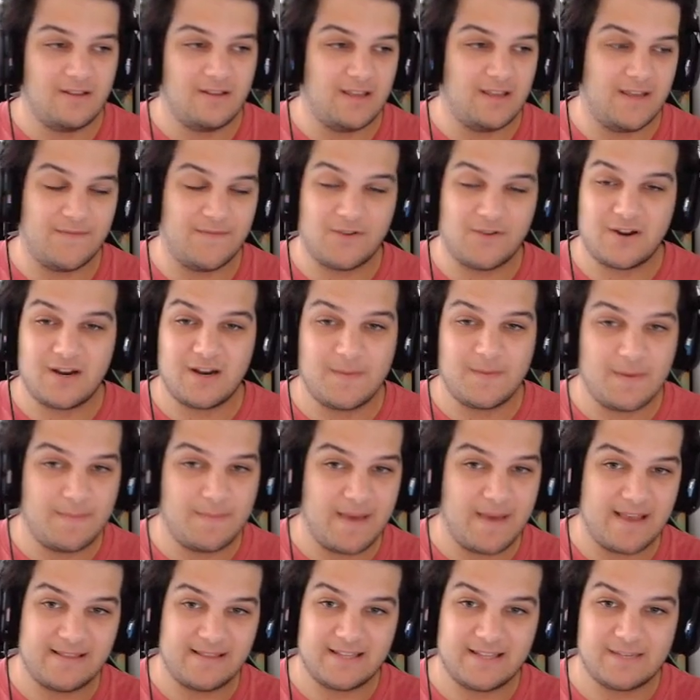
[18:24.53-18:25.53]
to be
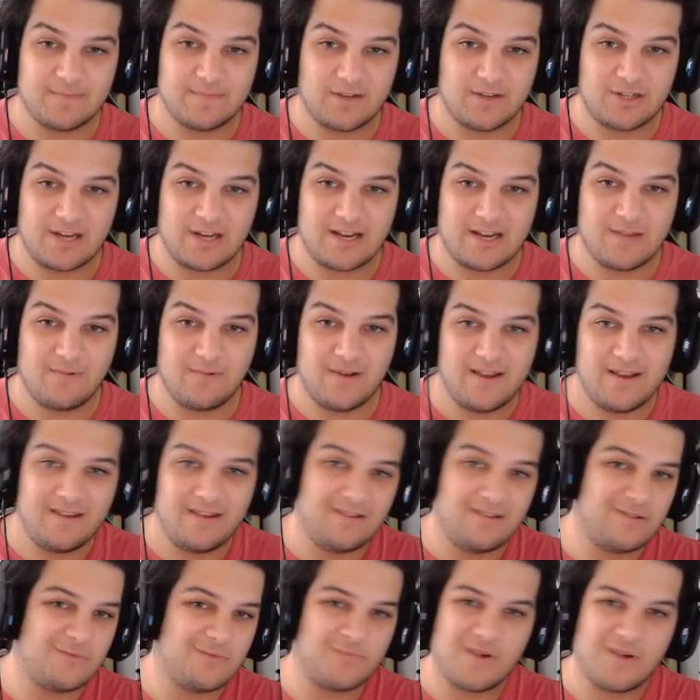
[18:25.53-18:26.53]
paying this much anyway,
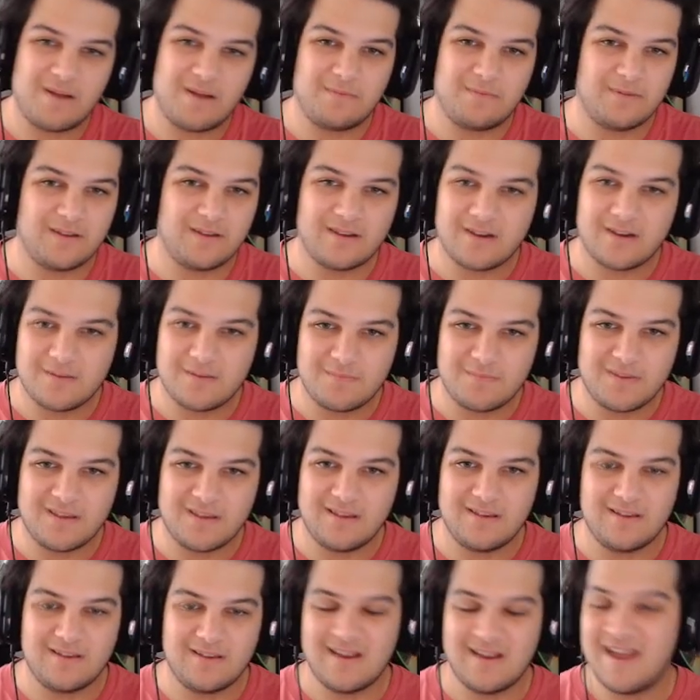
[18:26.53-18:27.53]
you're probably going to
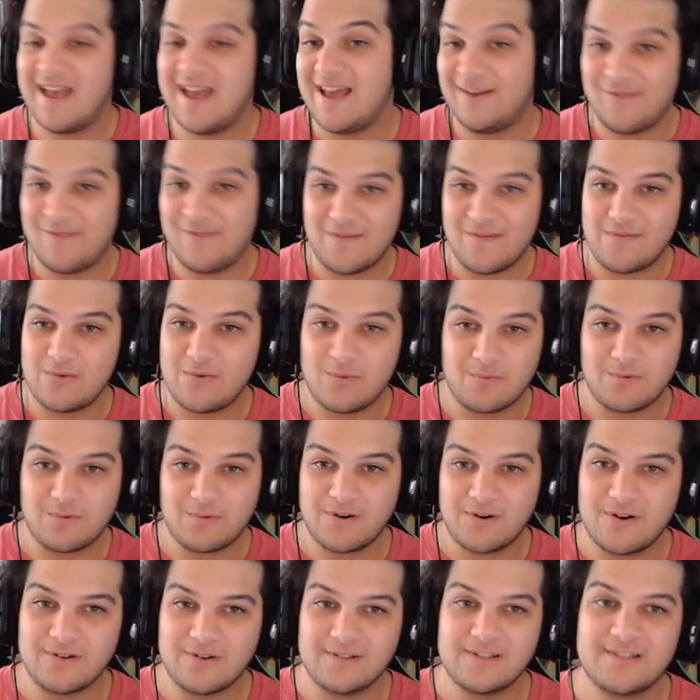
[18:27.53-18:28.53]
be ahead of everyone
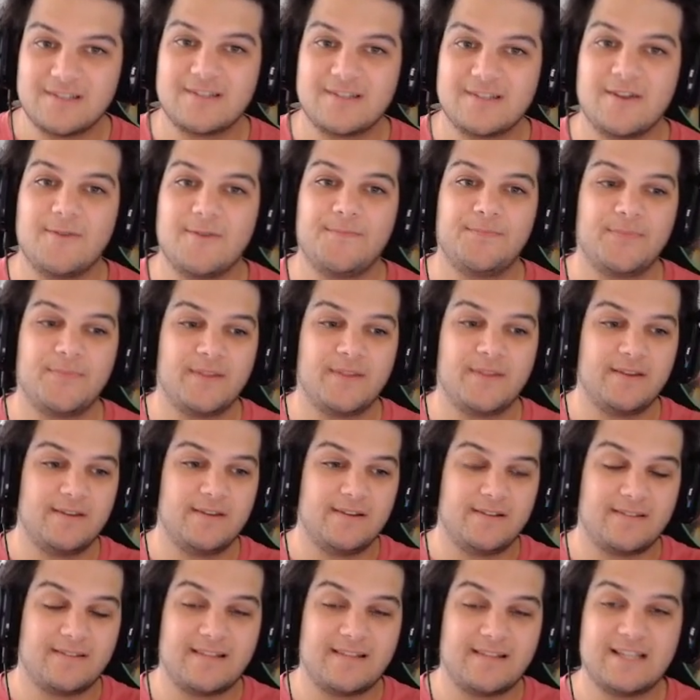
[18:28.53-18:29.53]
regardless. So
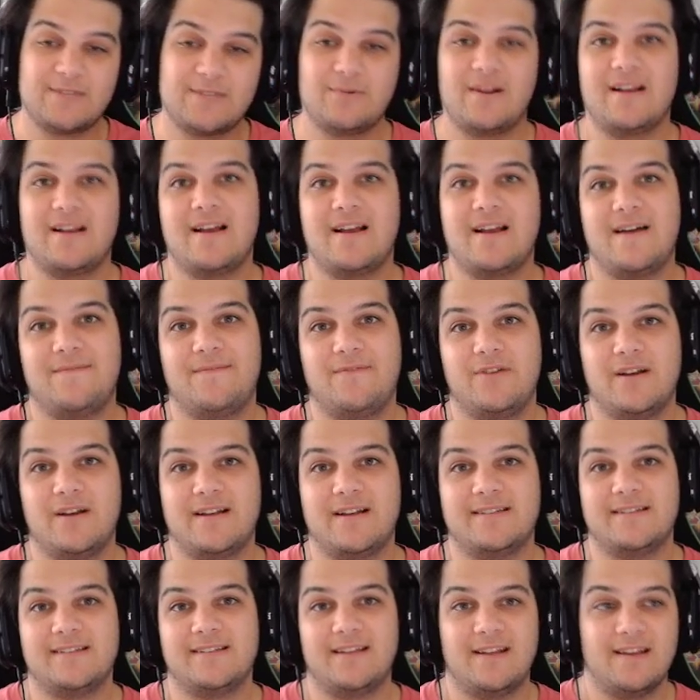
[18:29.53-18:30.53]
that's what I got for you
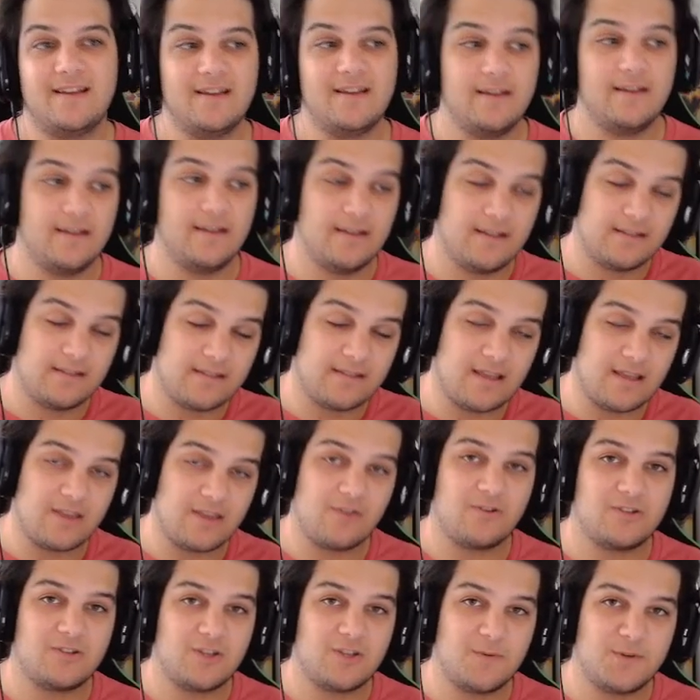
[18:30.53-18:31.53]
guys today. Thank
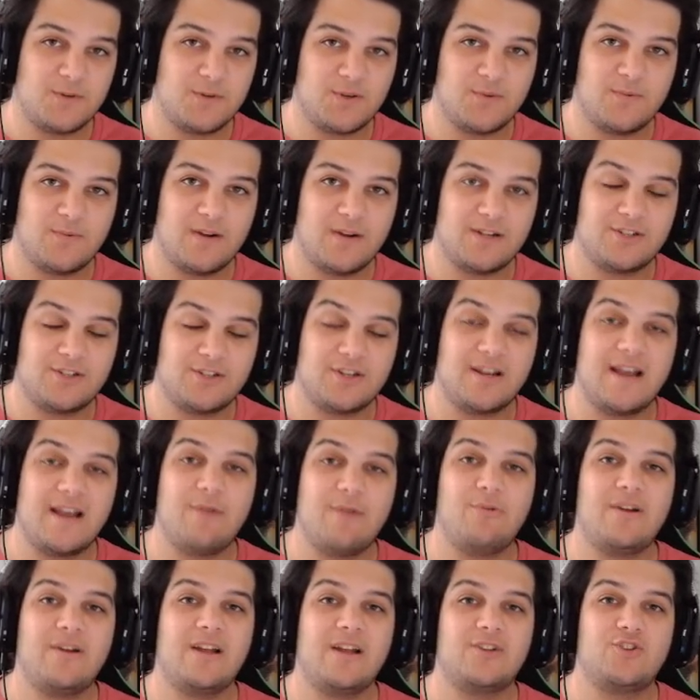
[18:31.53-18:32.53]
you all so much for watching. I
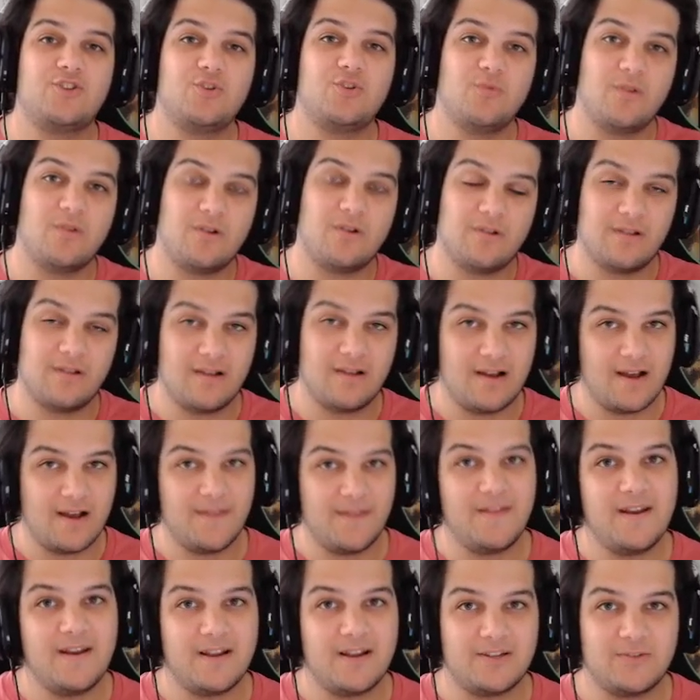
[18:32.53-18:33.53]
will catch you all
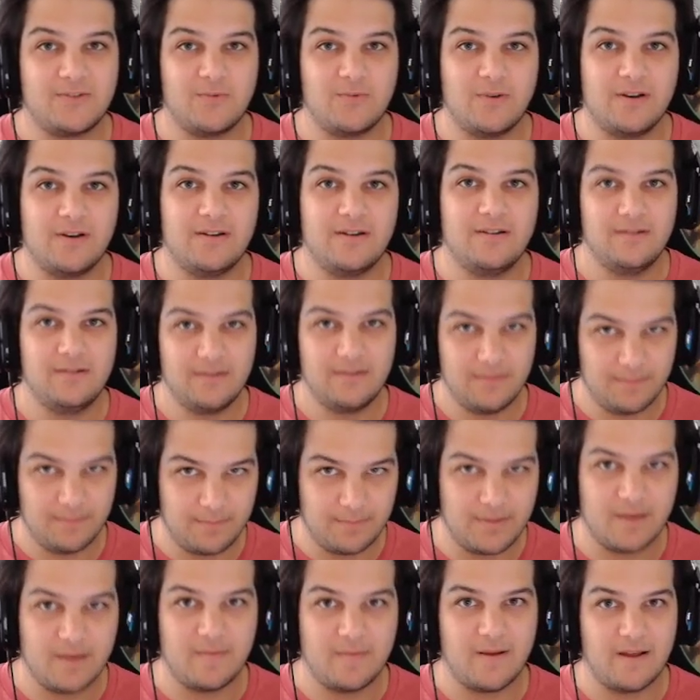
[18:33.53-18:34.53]
on the next one.
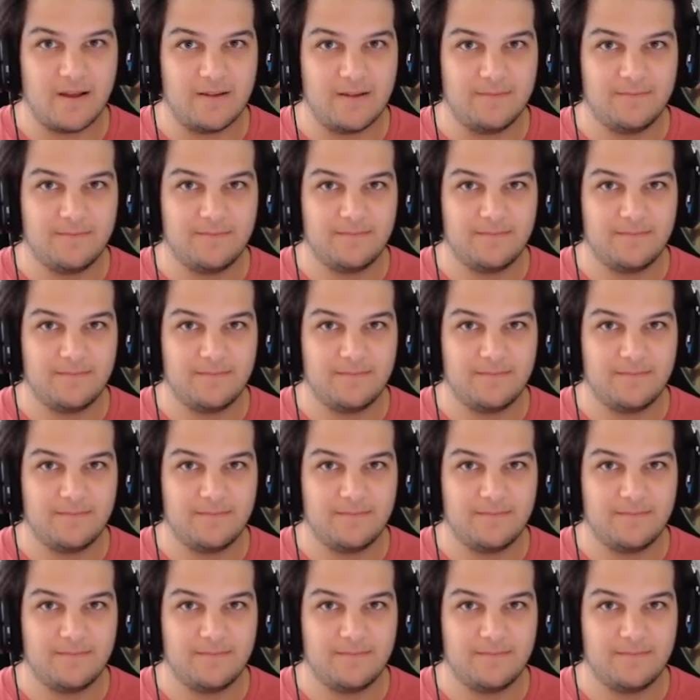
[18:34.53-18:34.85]
Bye-bye.